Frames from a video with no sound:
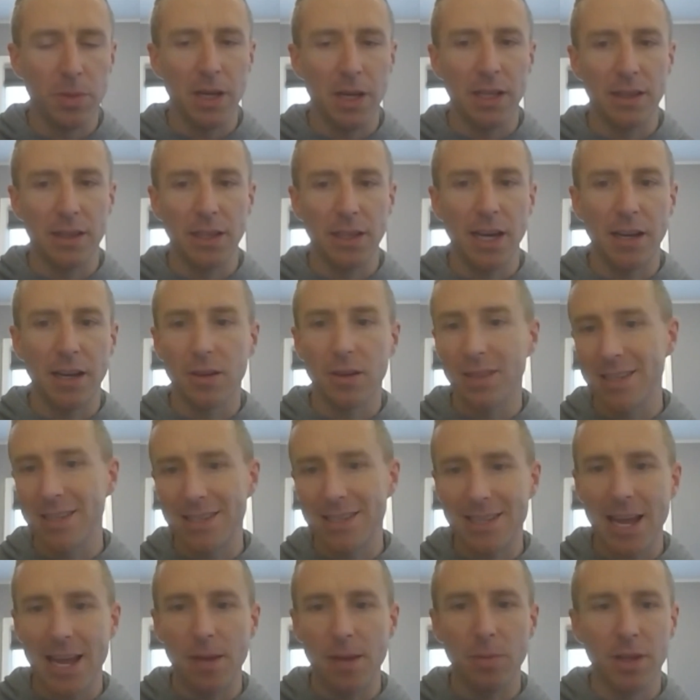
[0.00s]
But like on the
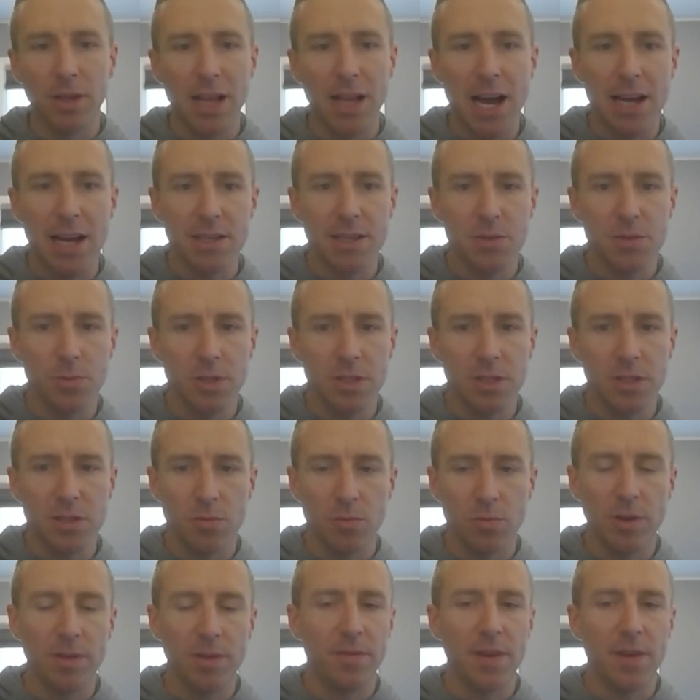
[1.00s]
stabilized
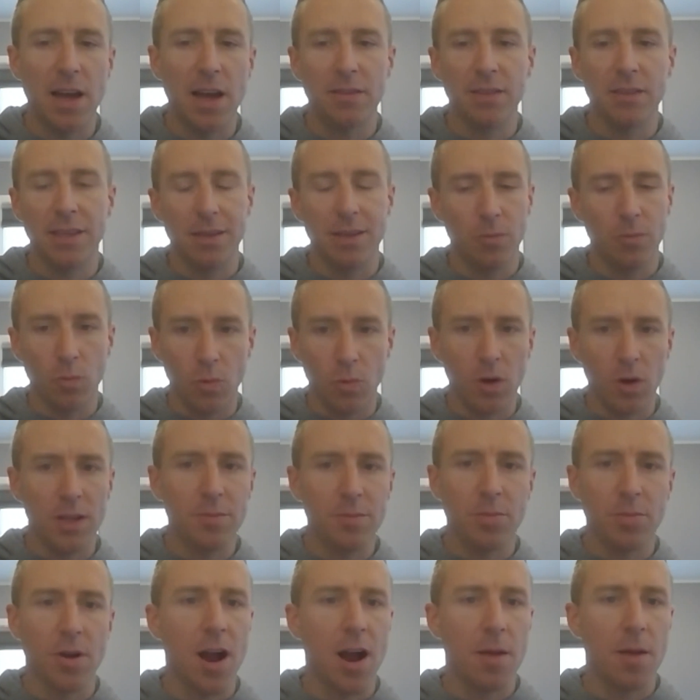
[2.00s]
ones, we found that
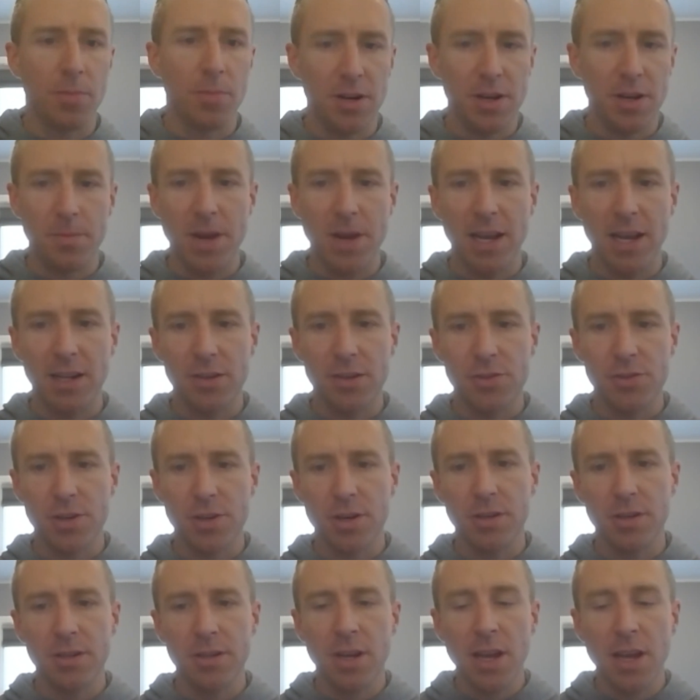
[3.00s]
one property
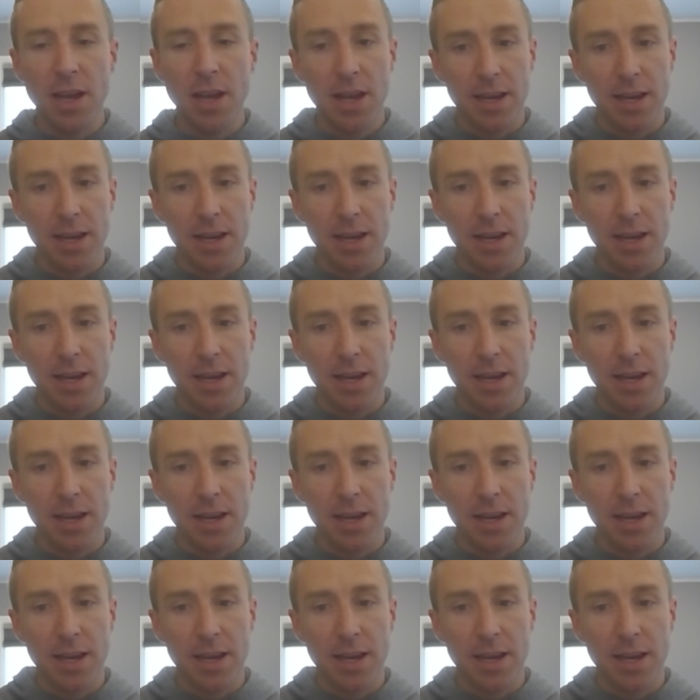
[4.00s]
manager